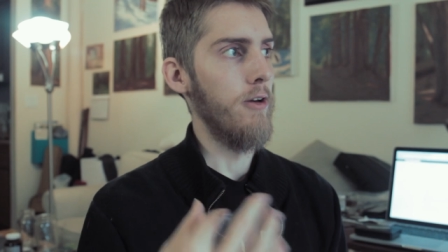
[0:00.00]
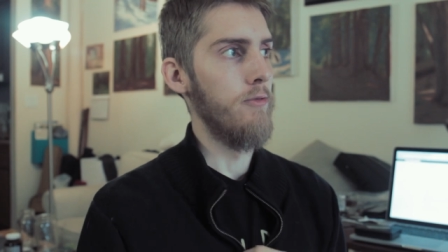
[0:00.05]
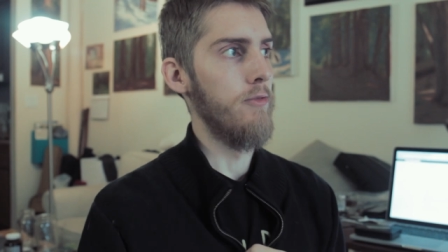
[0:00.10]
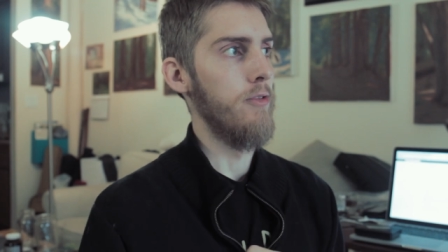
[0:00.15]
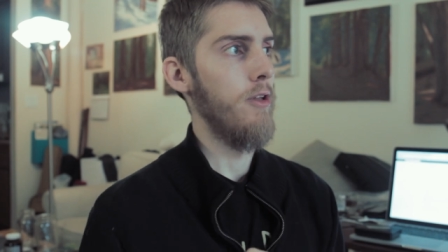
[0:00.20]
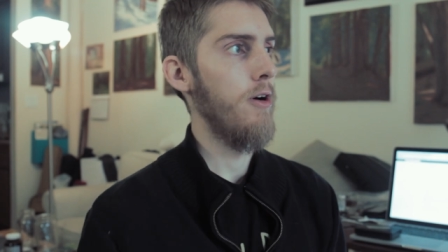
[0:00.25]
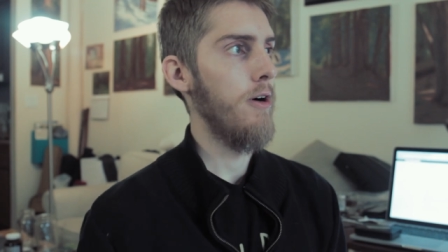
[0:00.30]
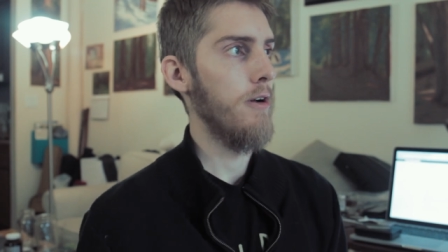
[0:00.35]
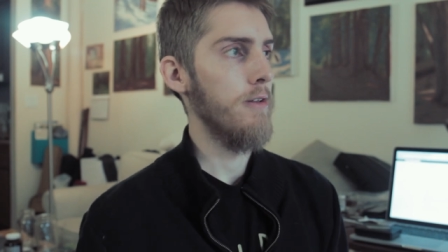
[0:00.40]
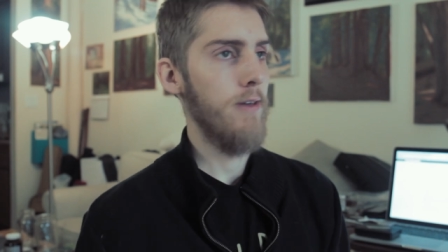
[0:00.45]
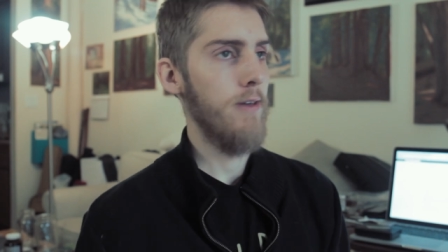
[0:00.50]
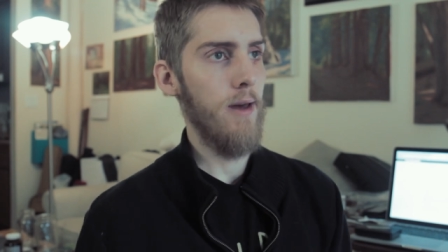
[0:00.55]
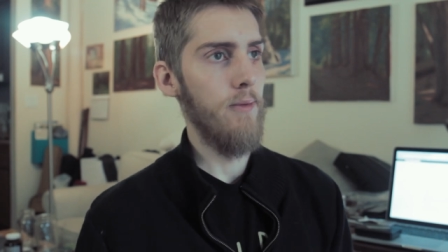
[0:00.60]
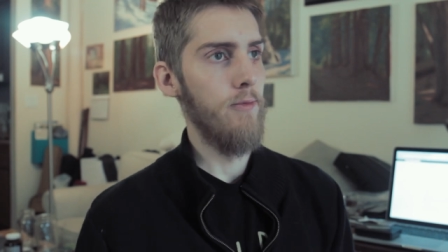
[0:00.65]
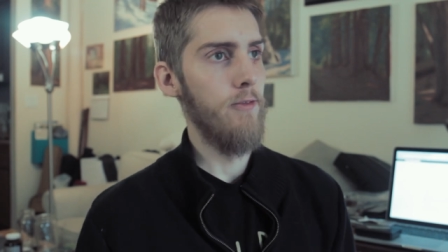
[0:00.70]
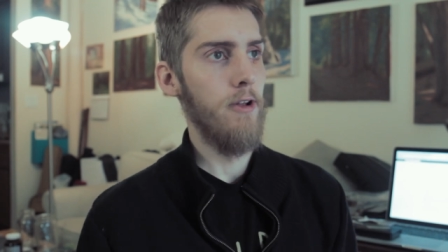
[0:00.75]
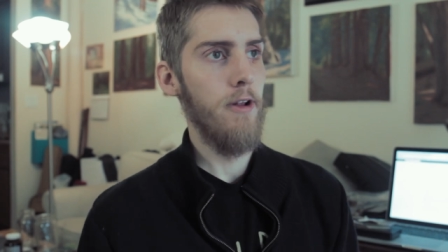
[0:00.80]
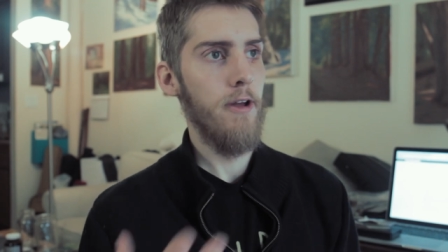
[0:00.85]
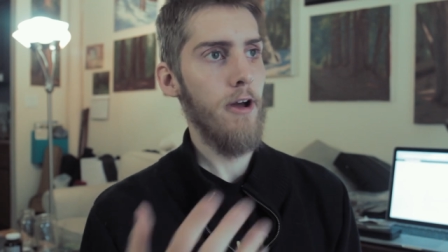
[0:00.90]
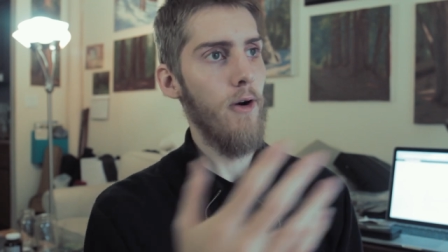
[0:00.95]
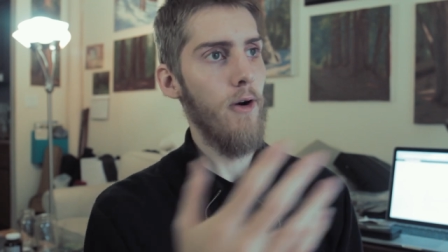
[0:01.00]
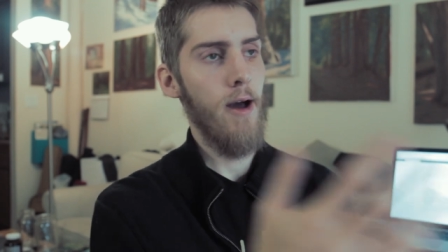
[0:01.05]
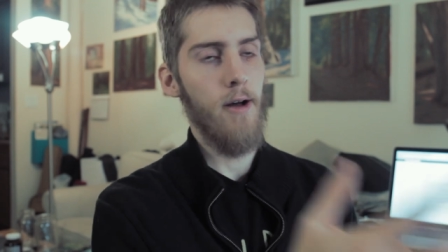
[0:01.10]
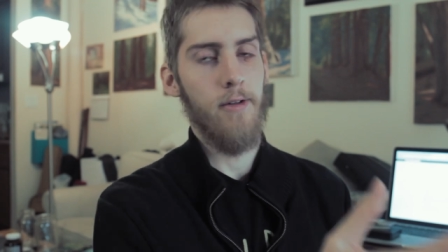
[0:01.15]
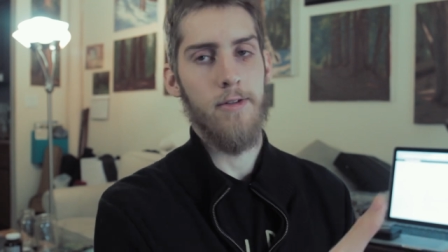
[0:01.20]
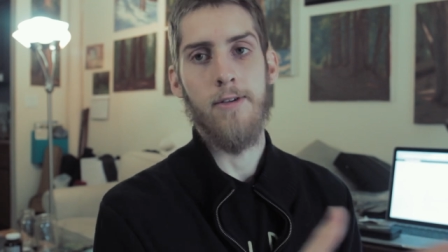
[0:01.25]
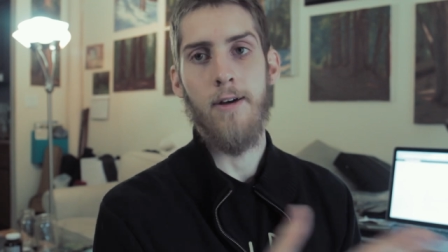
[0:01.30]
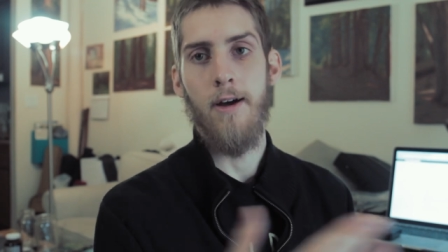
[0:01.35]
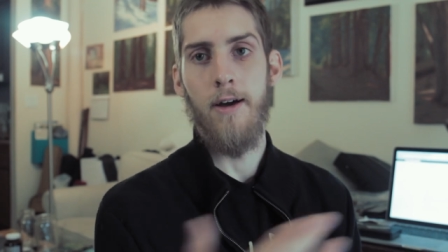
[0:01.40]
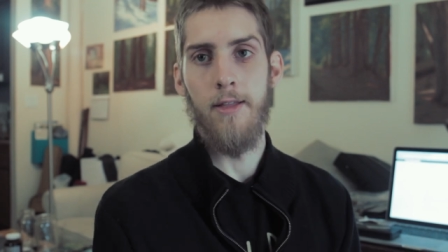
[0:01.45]
a vlog type video
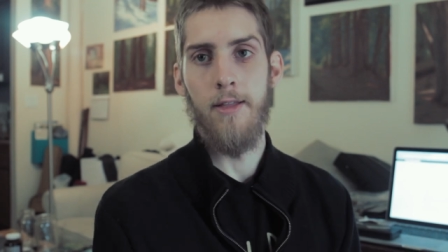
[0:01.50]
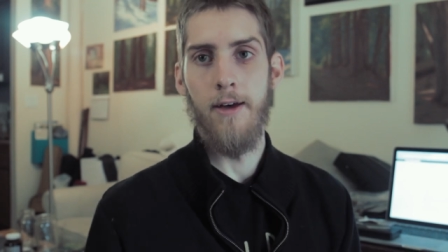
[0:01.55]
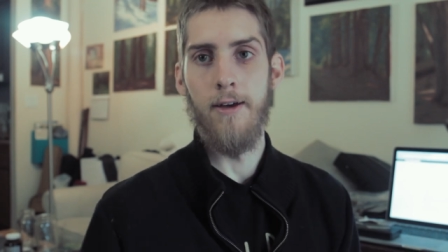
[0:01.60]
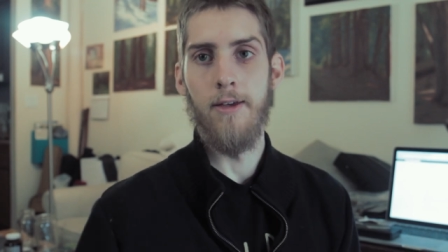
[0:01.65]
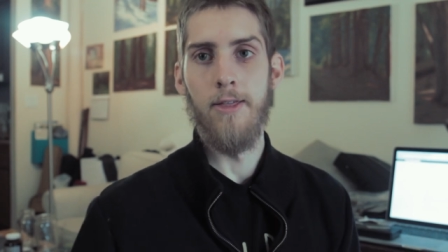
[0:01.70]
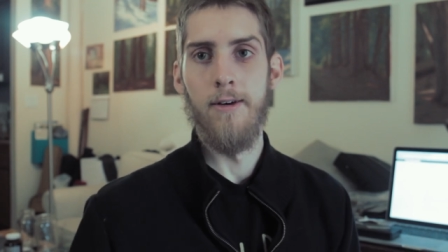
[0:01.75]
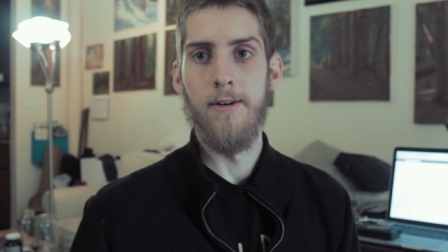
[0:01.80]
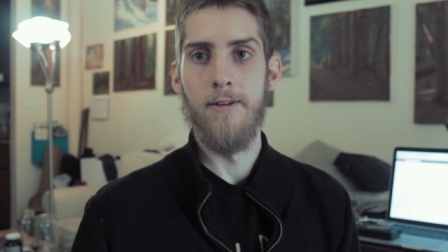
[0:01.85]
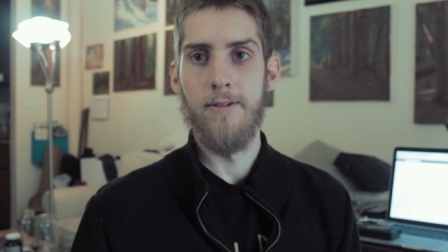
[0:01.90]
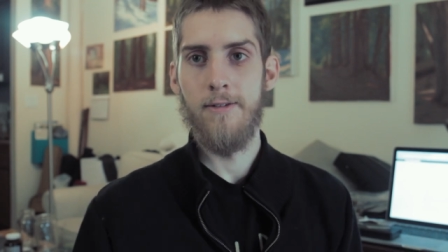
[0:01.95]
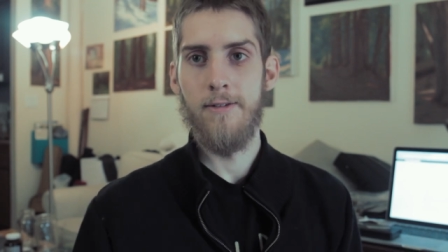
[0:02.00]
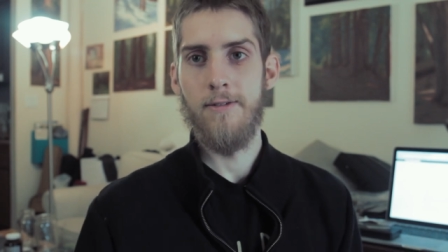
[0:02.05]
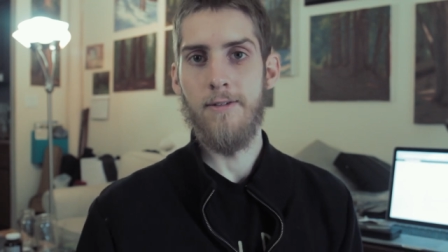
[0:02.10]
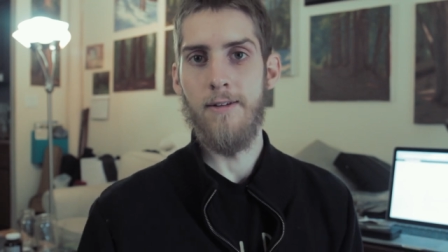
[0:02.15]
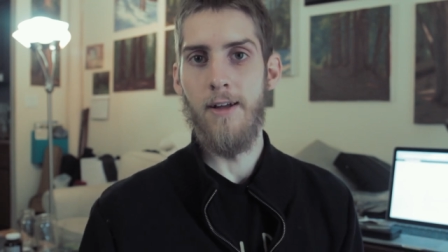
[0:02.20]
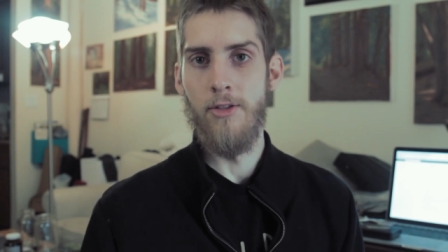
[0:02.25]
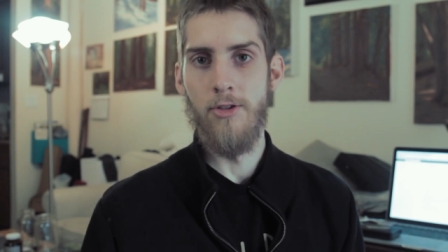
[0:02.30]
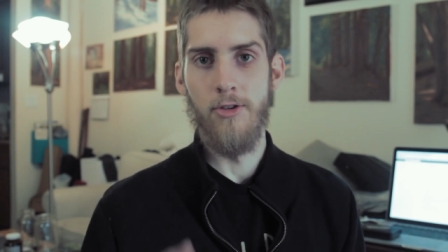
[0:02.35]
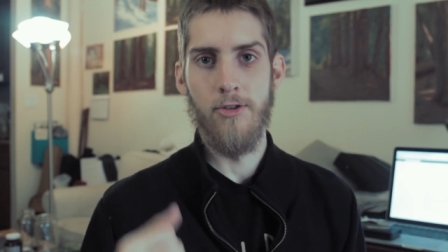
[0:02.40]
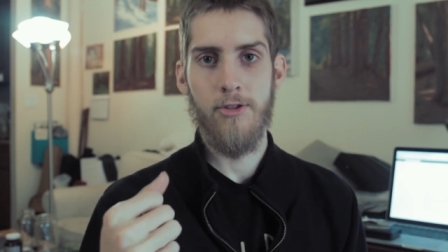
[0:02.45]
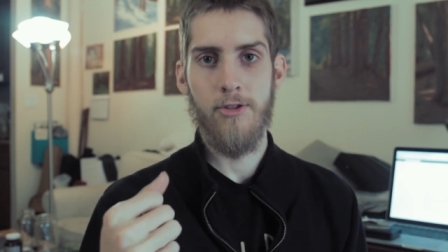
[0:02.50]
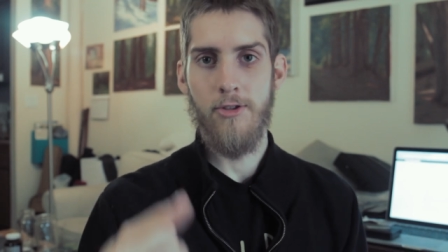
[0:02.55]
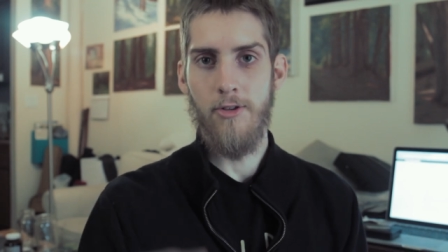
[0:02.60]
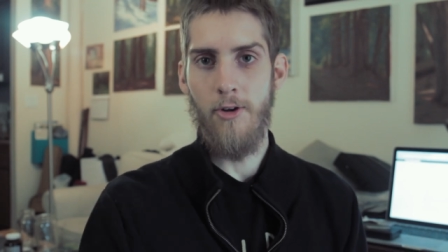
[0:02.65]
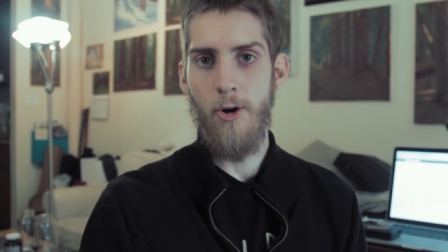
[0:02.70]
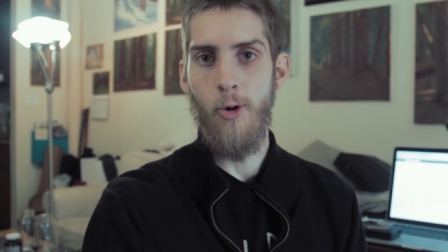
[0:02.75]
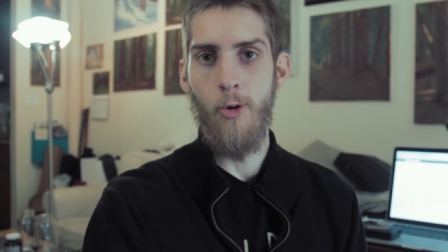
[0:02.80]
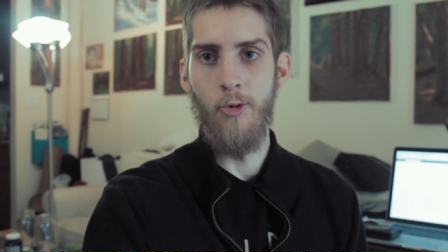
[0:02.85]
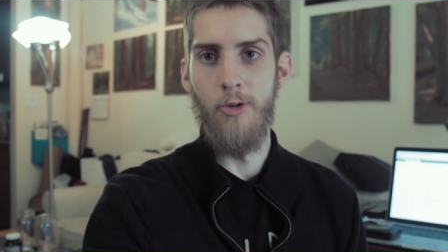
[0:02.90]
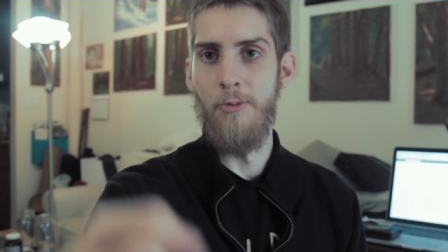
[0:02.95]
outside like this and just
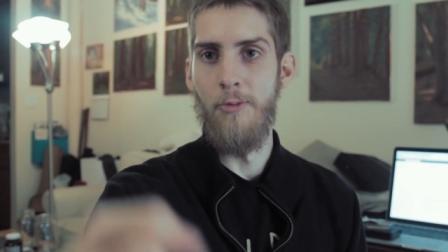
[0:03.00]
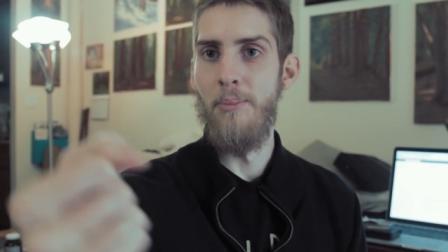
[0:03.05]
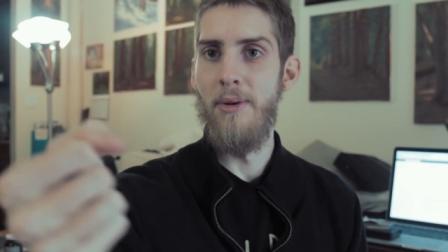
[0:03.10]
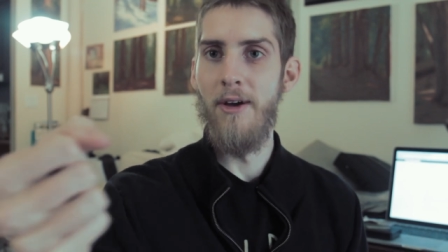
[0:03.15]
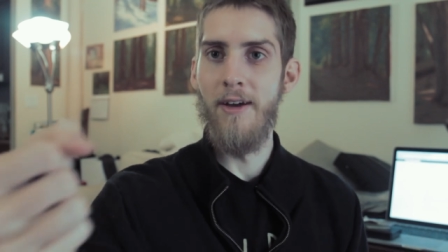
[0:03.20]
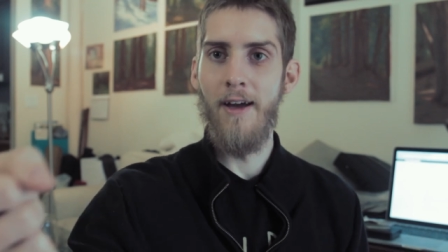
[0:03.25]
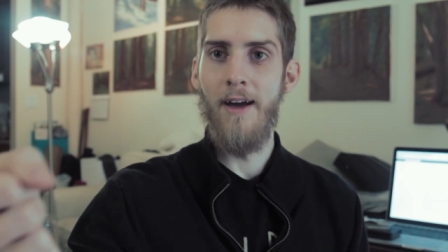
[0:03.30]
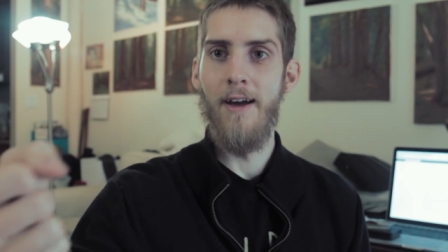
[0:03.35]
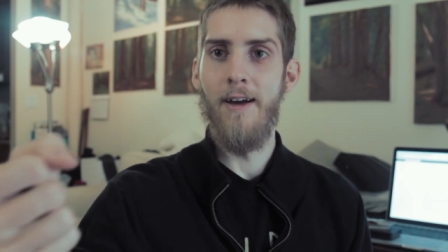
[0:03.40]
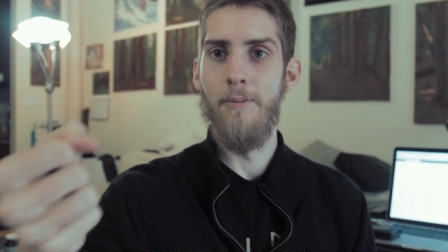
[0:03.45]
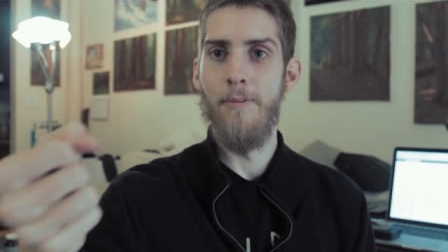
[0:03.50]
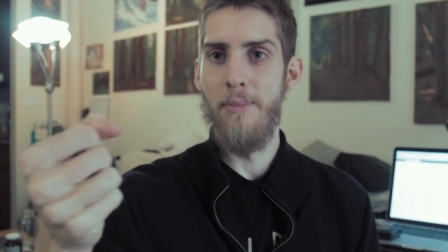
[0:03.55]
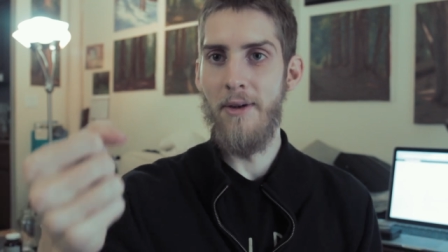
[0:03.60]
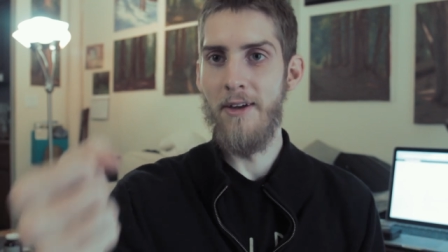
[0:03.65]
hold a big,